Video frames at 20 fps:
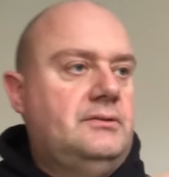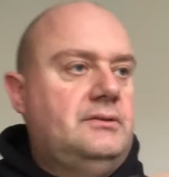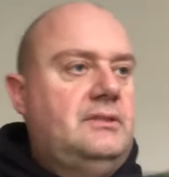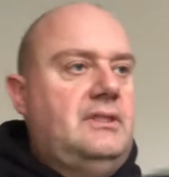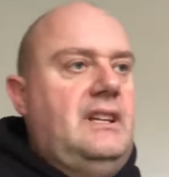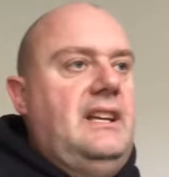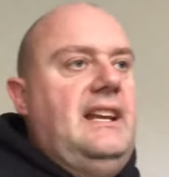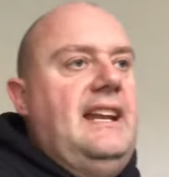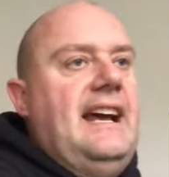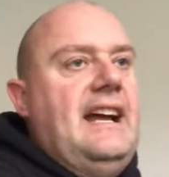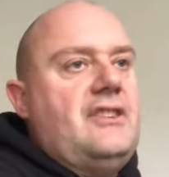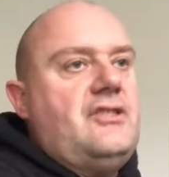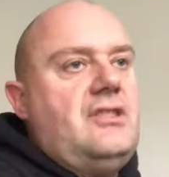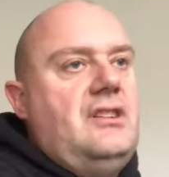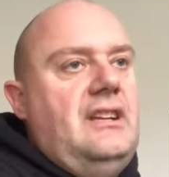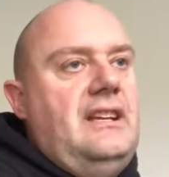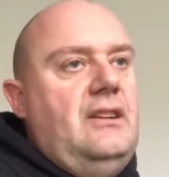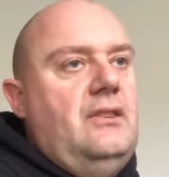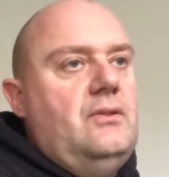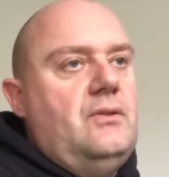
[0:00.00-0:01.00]
it actually
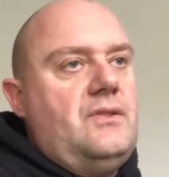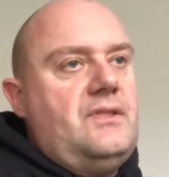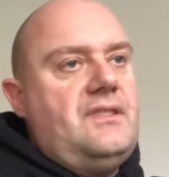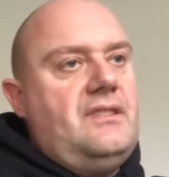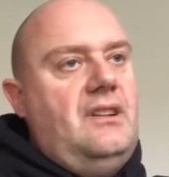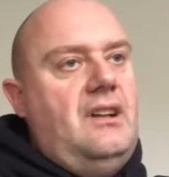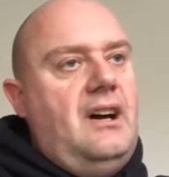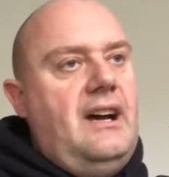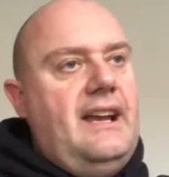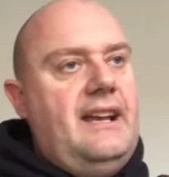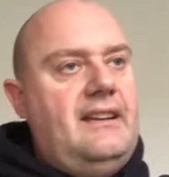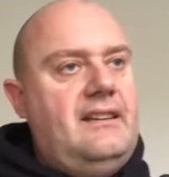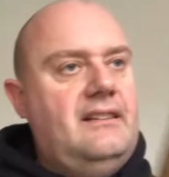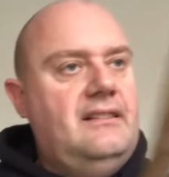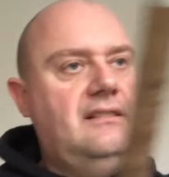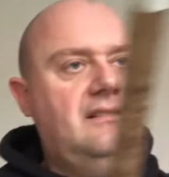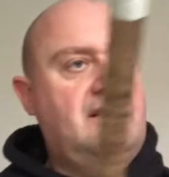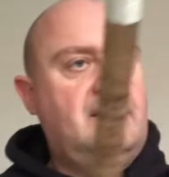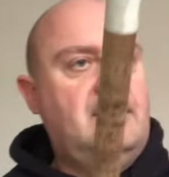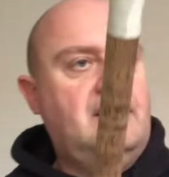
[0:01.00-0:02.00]
looks like
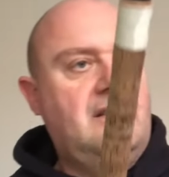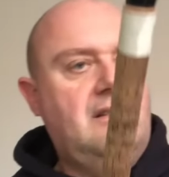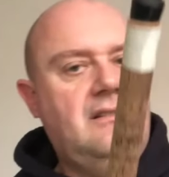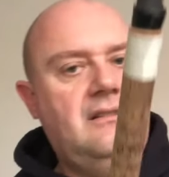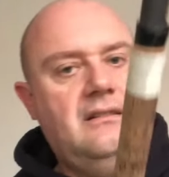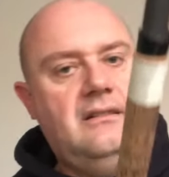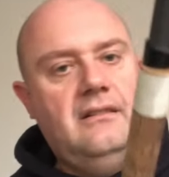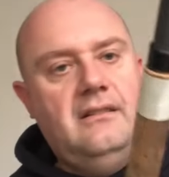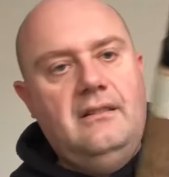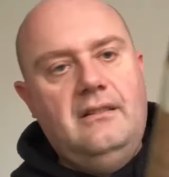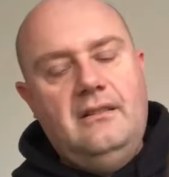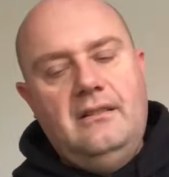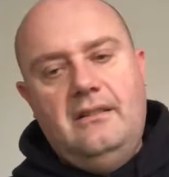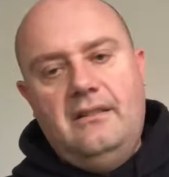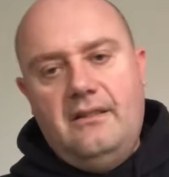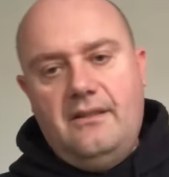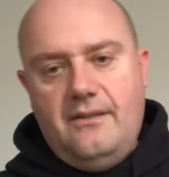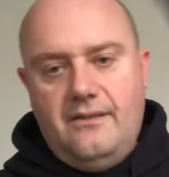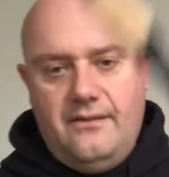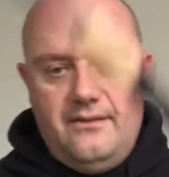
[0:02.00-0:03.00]

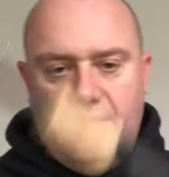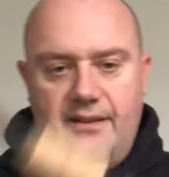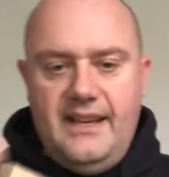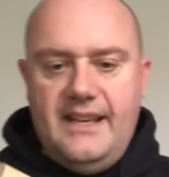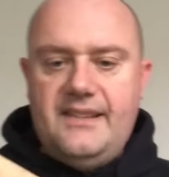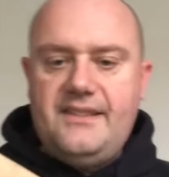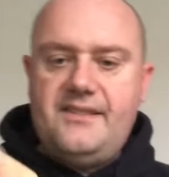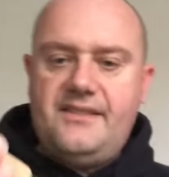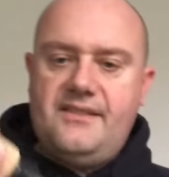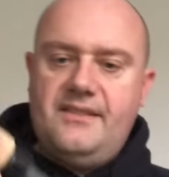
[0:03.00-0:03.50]
this.